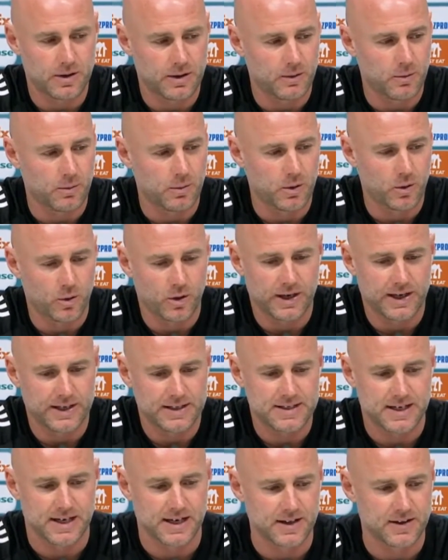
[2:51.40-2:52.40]
We're all in it
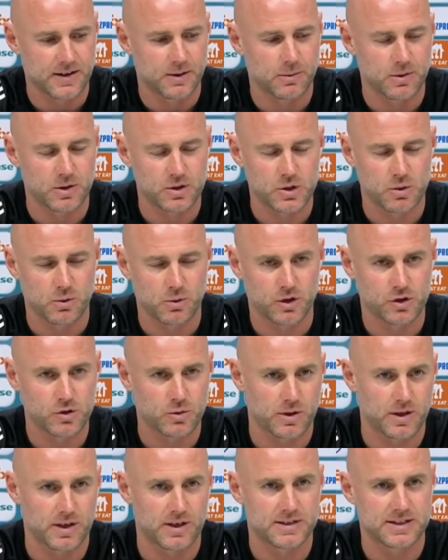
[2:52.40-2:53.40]
together. We're a squad of
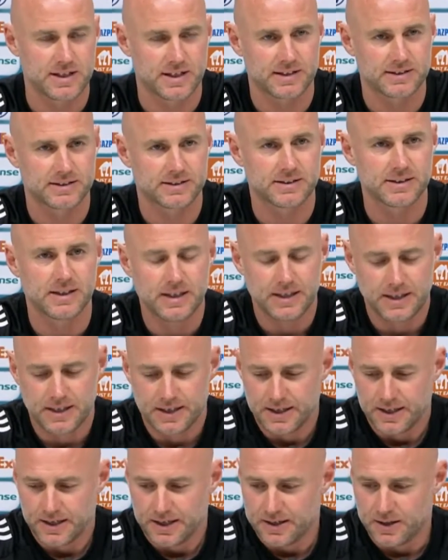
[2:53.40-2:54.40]
26
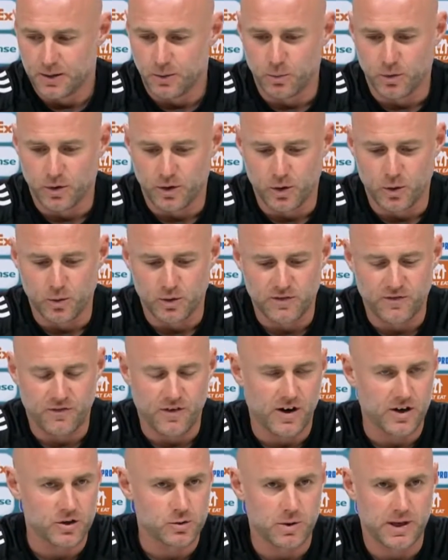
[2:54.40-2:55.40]
that want to go as
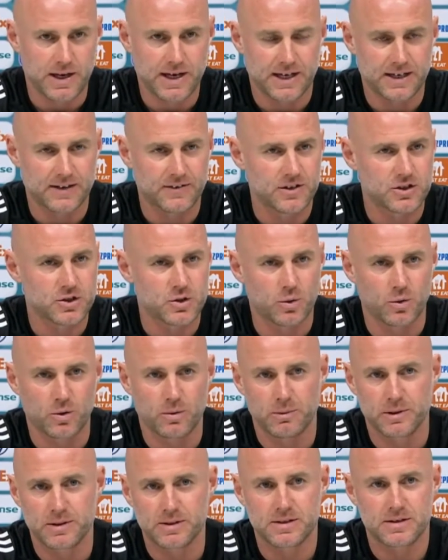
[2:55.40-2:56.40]
far as we can in this
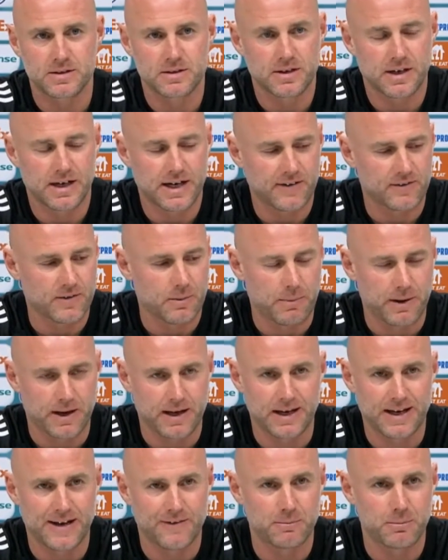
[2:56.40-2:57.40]
tournament. I have to pick
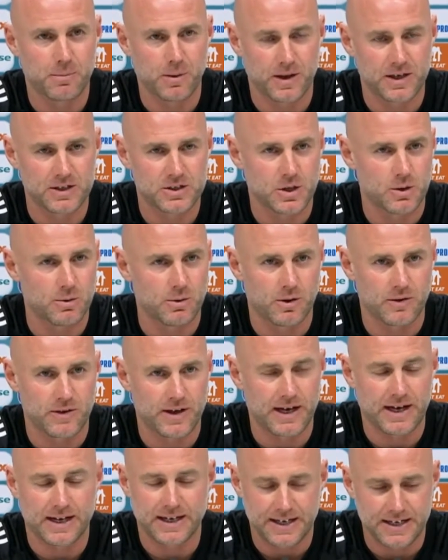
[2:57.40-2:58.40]
11 players to go out
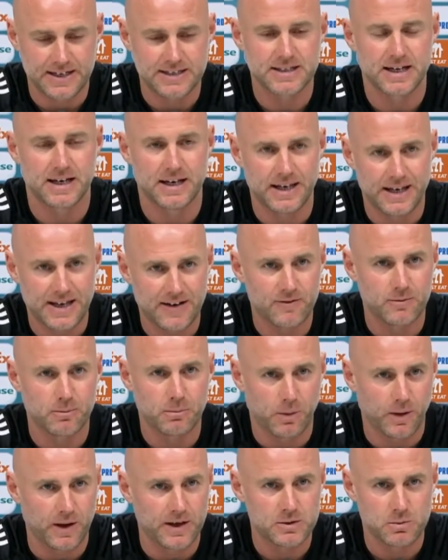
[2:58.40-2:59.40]
there, and it is 11
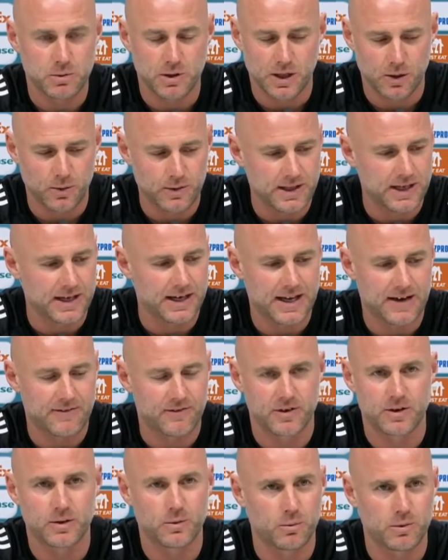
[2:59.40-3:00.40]
players. Without the
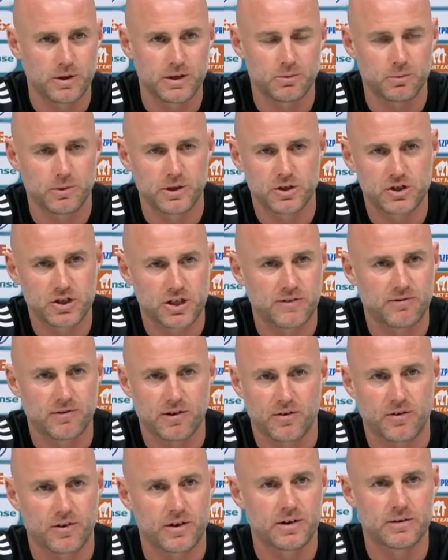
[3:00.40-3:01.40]
11, we achieve
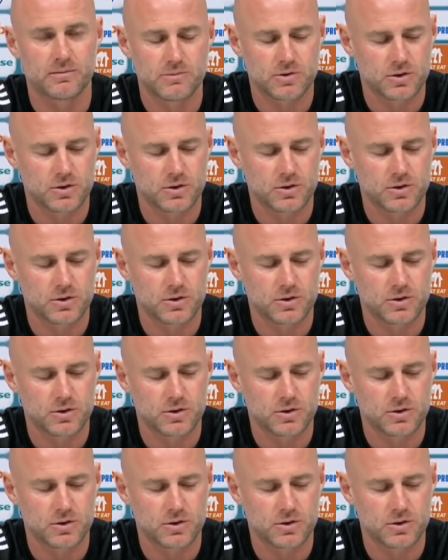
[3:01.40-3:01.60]
nothing.